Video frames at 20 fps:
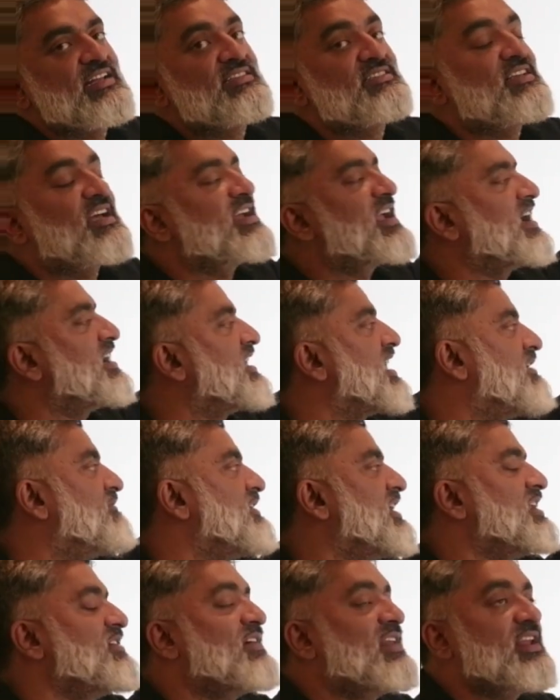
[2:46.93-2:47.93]
again. I'm
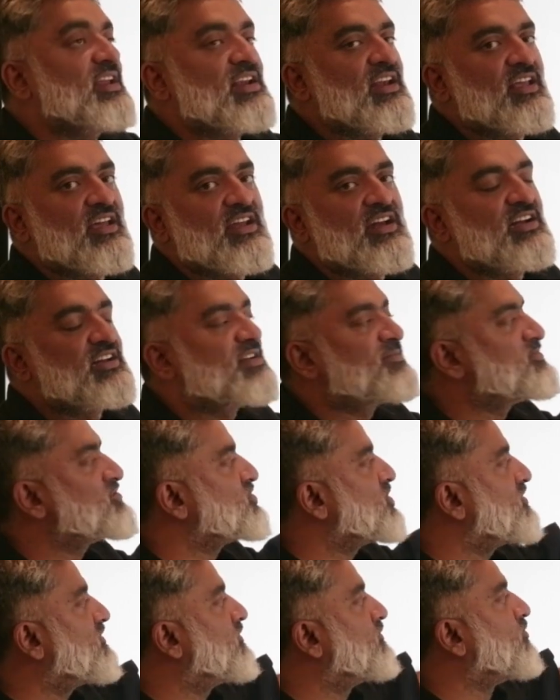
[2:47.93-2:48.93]
very clear in terms
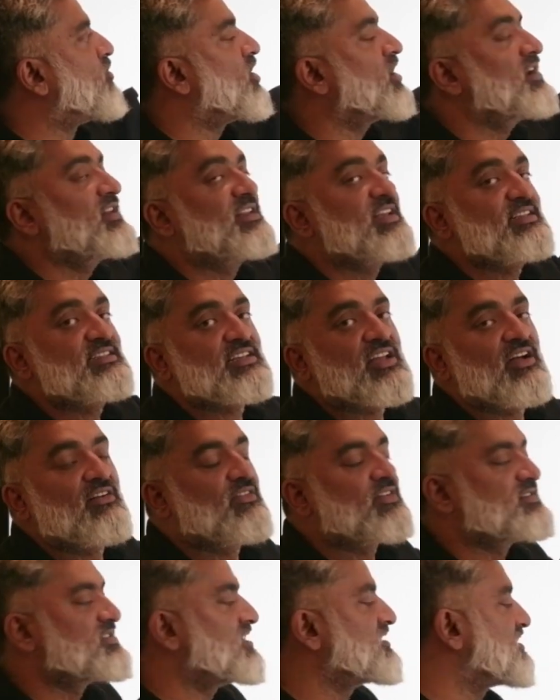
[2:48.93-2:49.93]
of what this
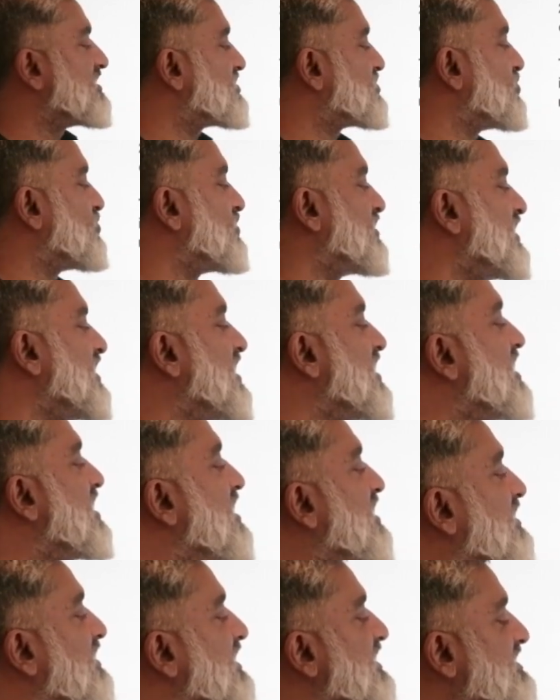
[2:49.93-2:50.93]
covers in the story.
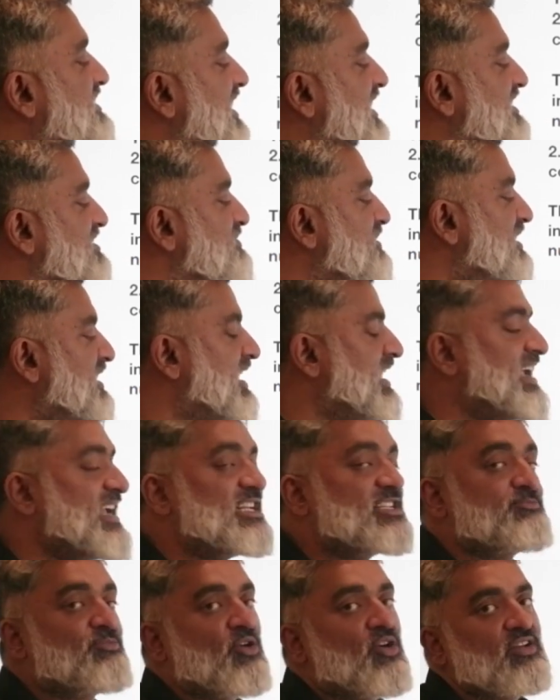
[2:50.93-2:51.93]
This tells me
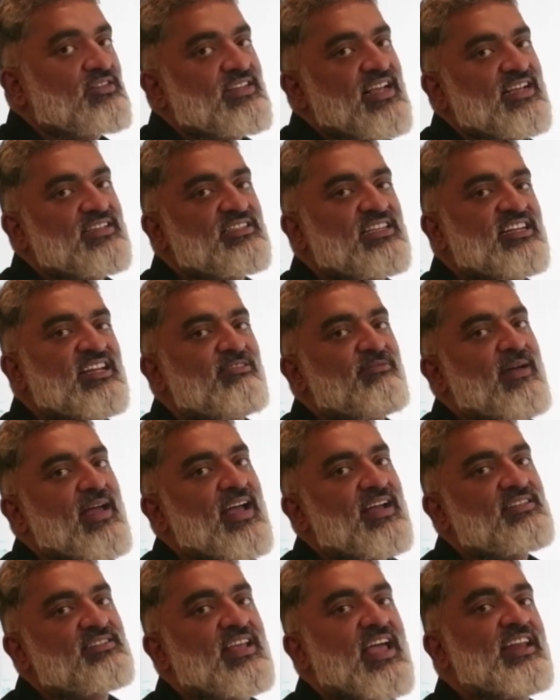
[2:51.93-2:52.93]
each box has 3
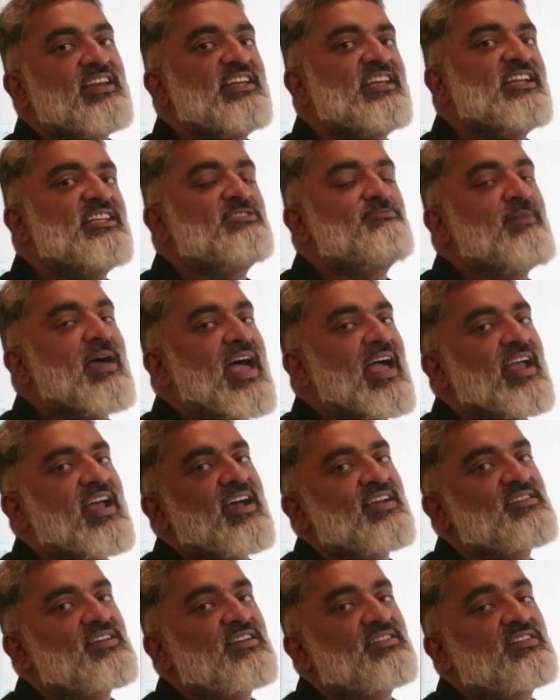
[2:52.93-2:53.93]
bags and each bag
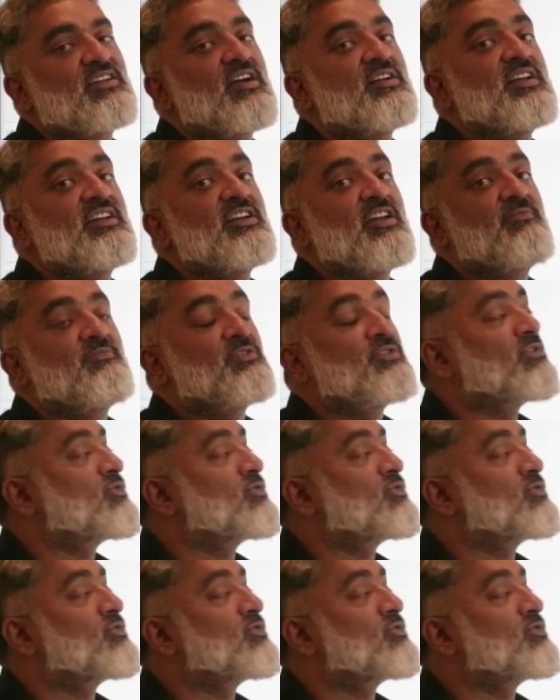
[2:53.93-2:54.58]
has a certain number of